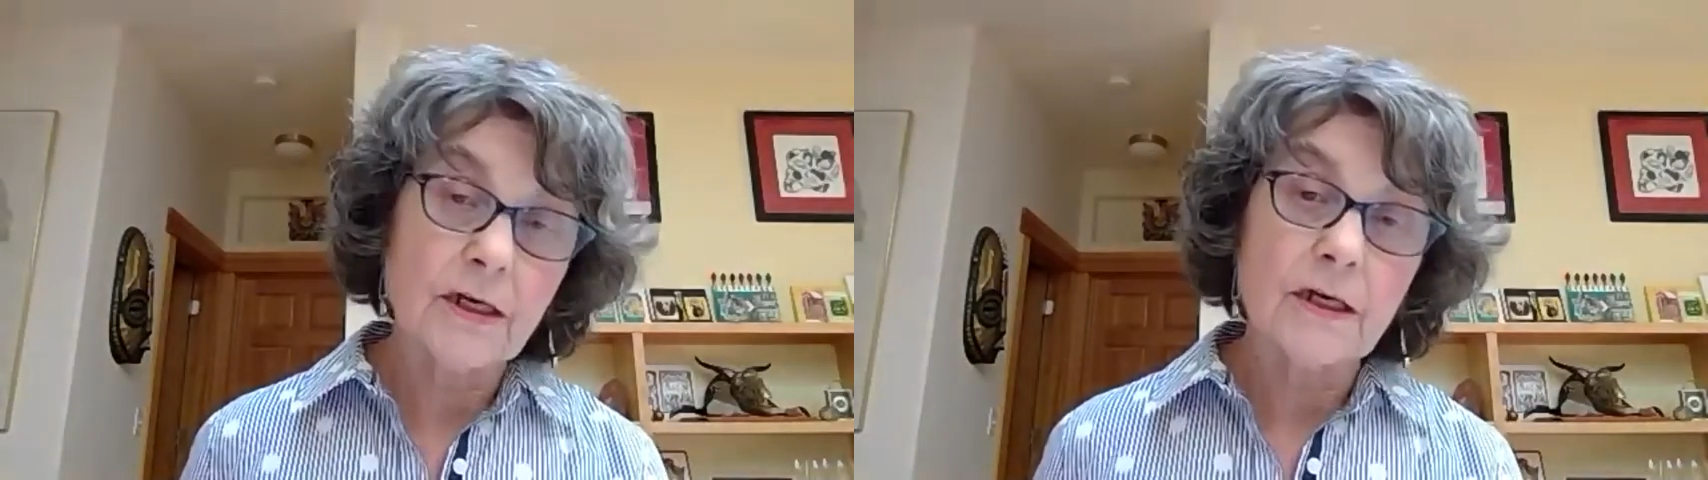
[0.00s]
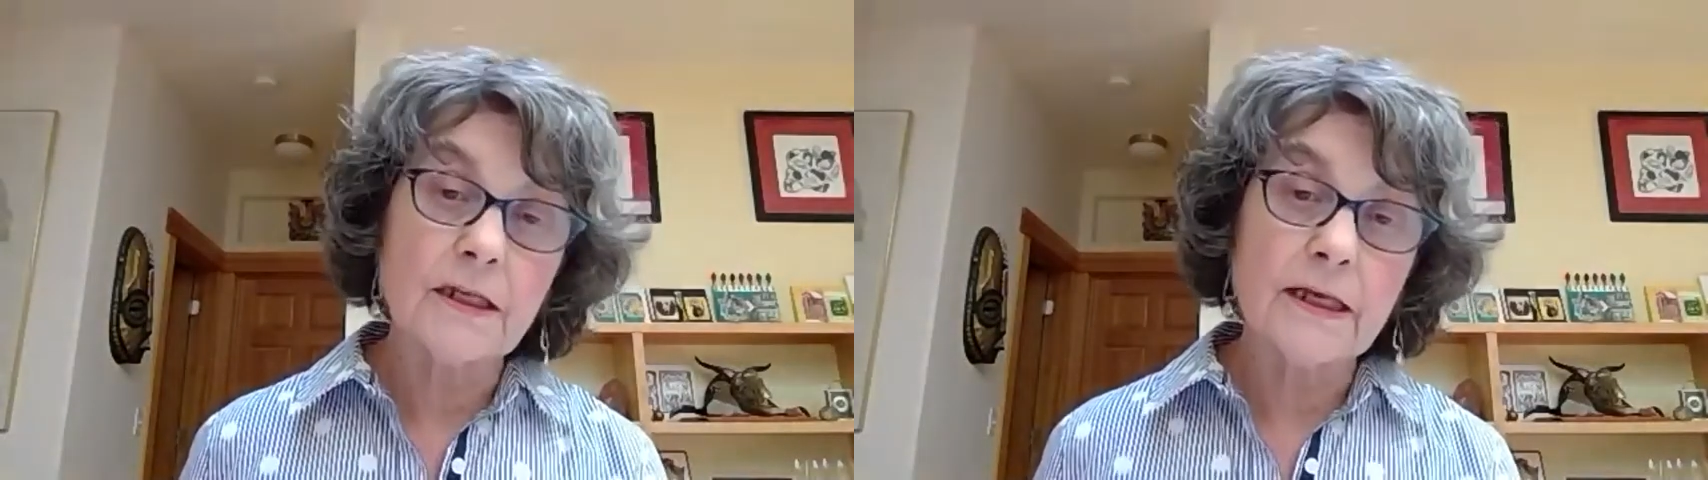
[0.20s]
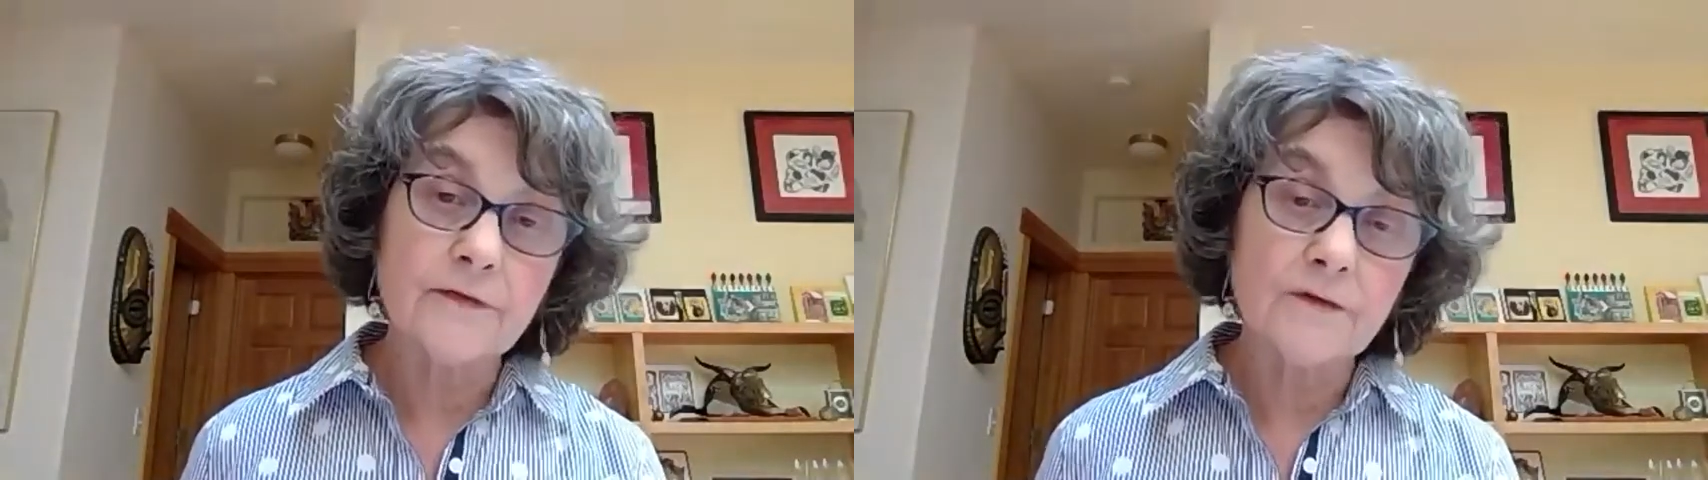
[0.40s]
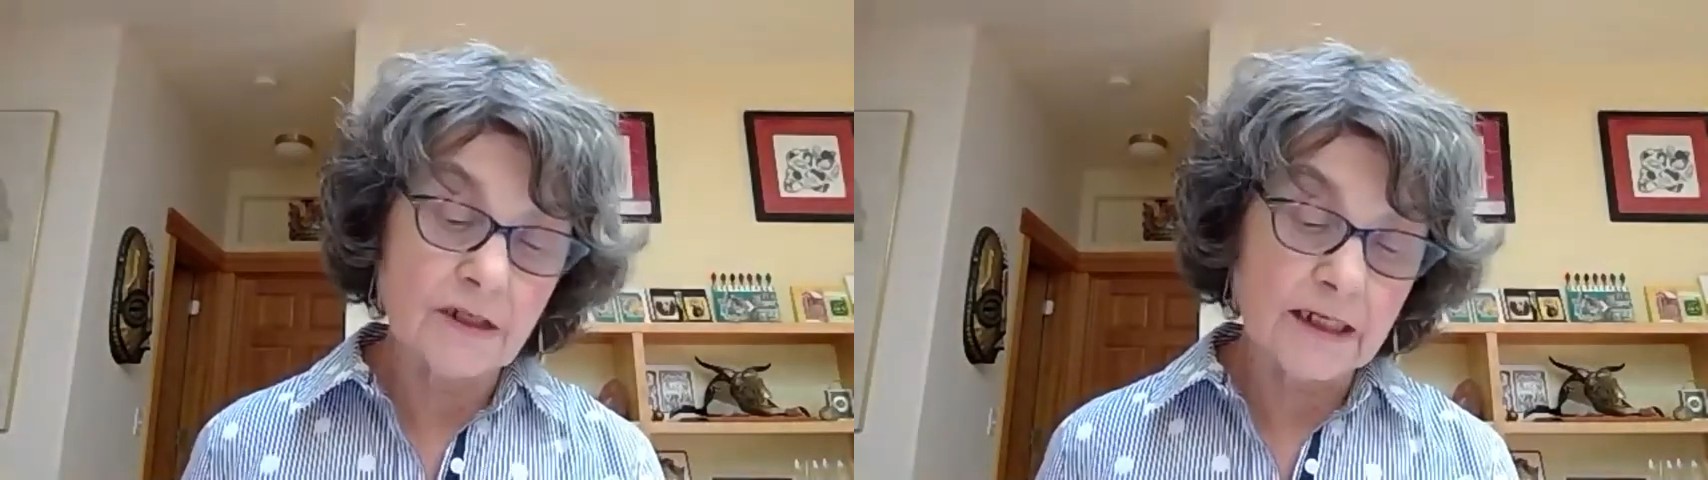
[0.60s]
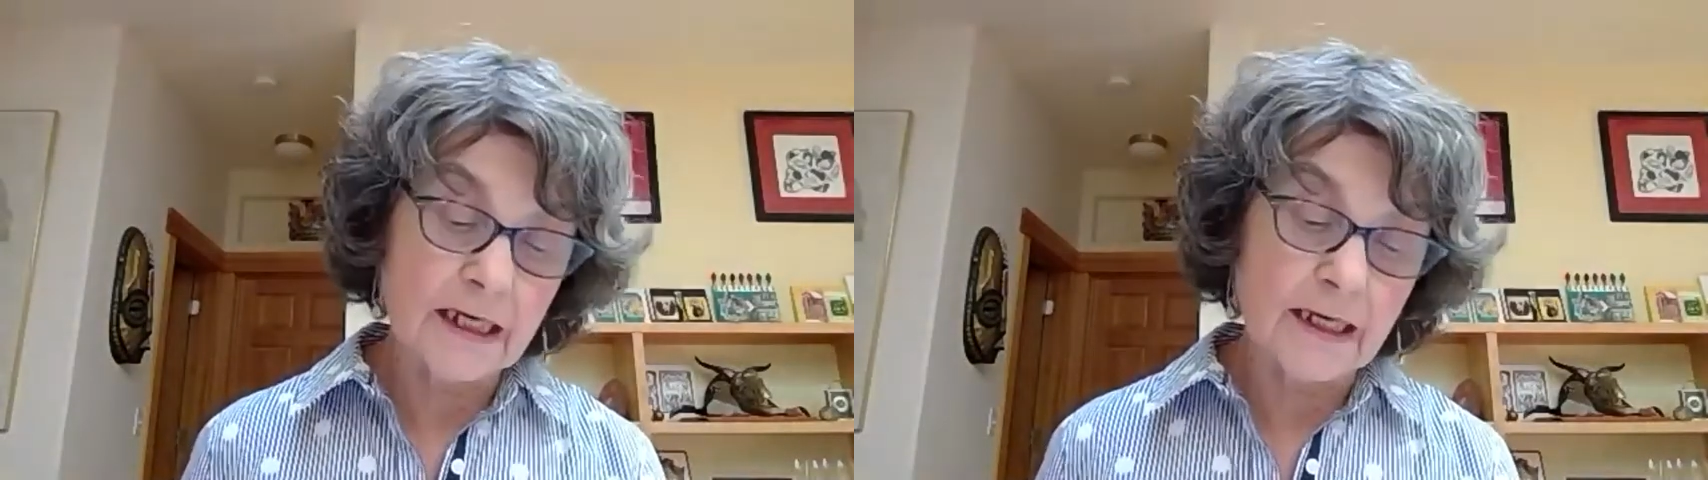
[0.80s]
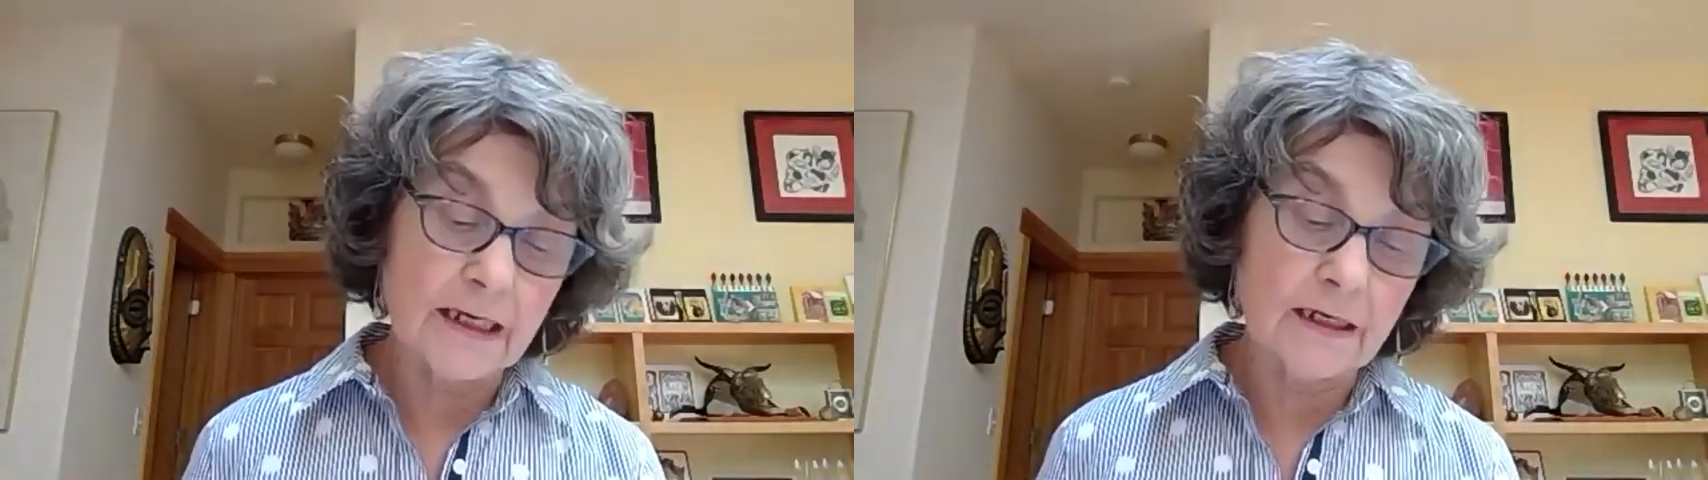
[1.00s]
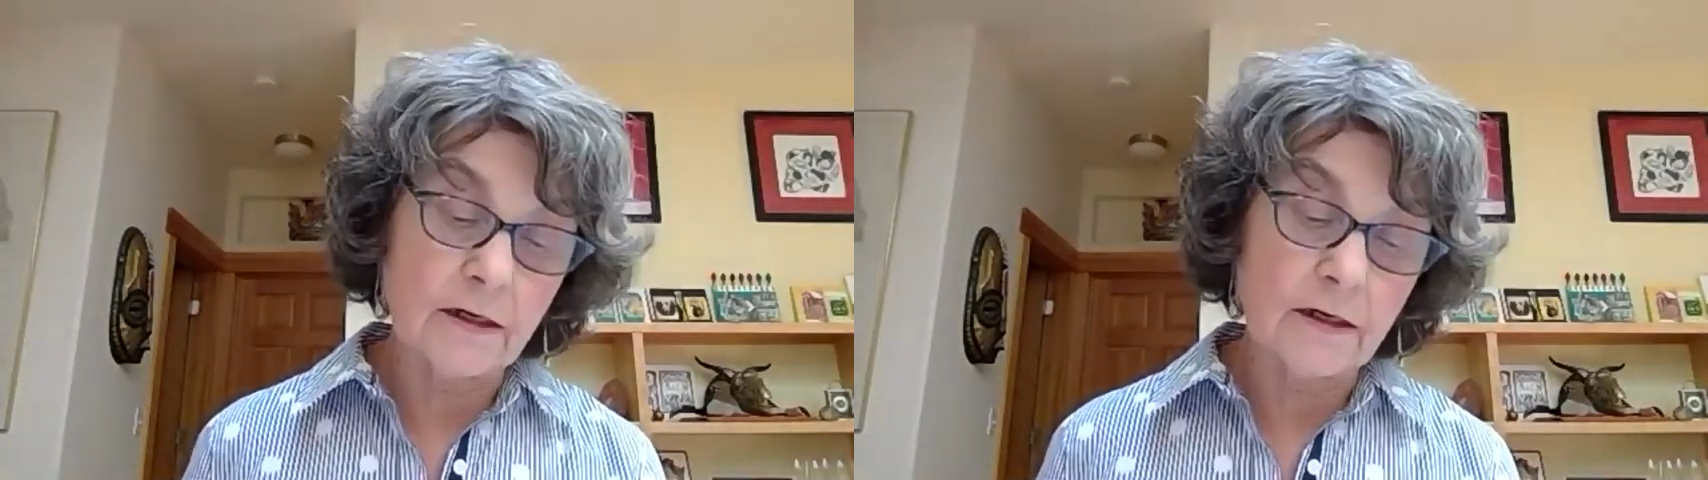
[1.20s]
left to decay